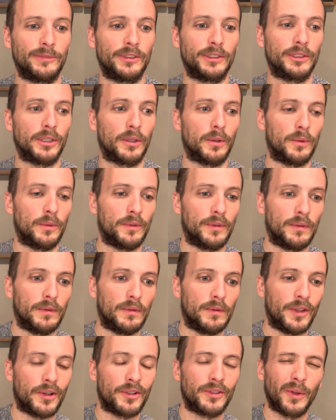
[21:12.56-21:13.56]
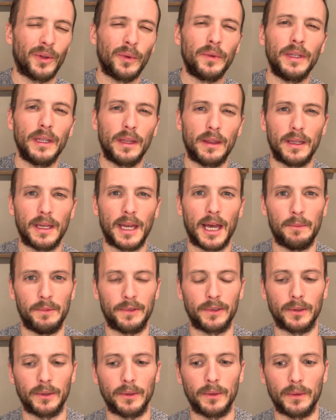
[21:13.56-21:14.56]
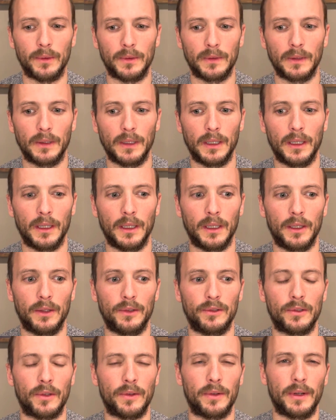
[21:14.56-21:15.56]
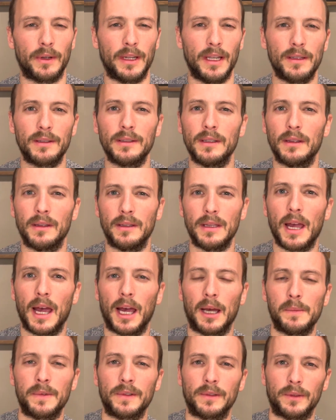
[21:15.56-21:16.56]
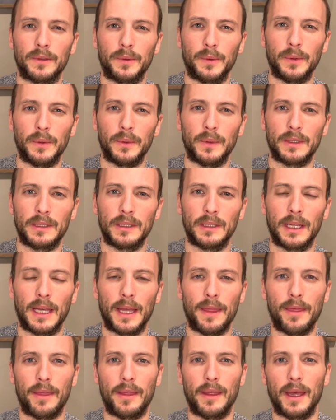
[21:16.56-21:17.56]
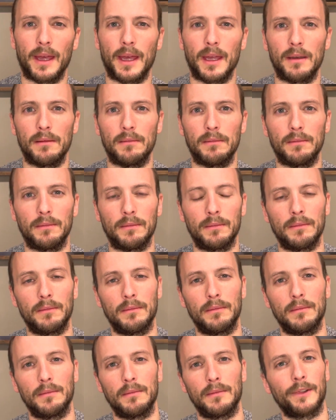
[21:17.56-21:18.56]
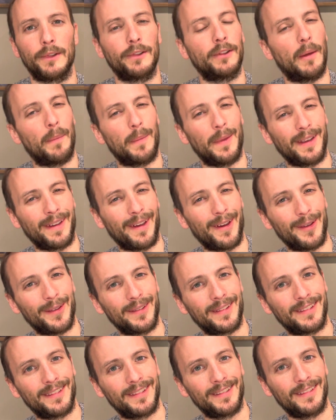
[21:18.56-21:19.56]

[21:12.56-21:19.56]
So there's only the absolute. So there isn't the absolute and then something else.